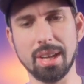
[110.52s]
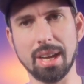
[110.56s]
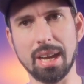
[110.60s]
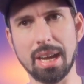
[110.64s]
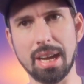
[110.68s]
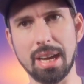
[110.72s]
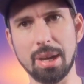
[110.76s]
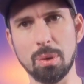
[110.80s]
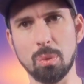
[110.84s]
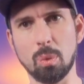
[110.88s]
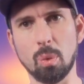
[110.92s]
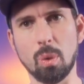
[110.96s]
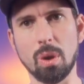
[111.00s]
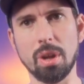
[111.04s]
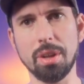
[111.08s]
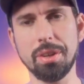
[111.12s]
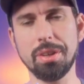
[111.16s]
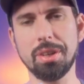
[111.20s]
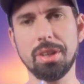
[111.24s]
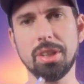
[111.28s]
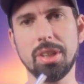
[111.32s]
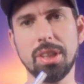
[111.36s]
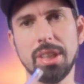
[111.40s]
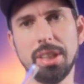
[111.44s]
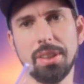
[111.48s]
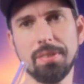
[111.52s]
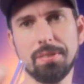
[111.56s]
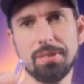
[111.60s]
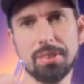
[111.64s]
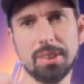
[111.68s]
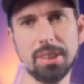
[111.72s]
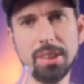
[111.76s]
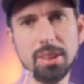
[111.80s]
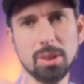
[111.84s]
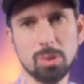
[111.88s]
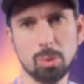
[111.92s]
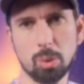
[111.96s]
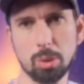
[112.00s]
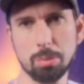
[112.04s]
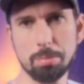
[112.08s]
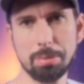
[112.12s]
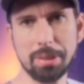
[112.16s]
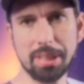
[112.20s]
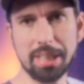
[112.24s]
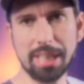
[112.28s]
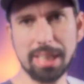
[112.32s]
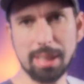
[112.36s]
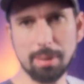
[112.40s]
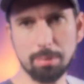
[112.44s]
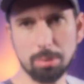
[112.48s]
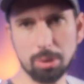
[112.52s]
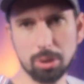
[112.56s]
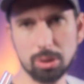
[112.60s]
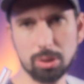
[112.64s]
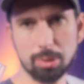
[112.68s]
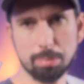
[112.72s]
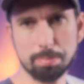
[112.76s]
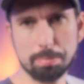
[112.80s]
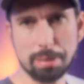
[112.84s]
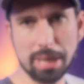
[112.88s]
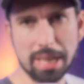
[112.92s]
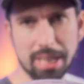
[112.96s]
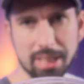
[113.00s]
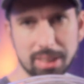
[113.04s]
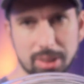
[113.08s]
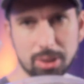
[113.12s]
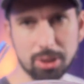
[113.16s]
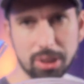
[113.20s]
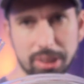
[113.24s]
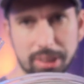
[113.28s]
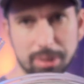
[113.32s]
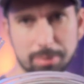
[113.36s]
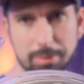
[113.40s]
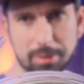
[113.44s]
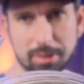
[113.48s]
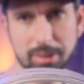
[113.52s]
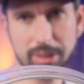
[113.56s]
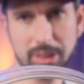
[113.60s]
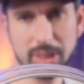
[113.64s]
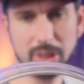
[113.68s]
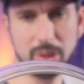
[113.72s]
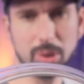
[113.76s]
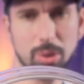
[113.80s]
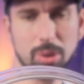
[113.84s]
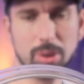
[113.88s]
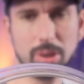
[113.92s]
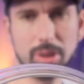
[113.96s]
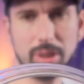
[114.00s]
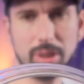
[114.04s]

I wonder if this would be able to penetrate the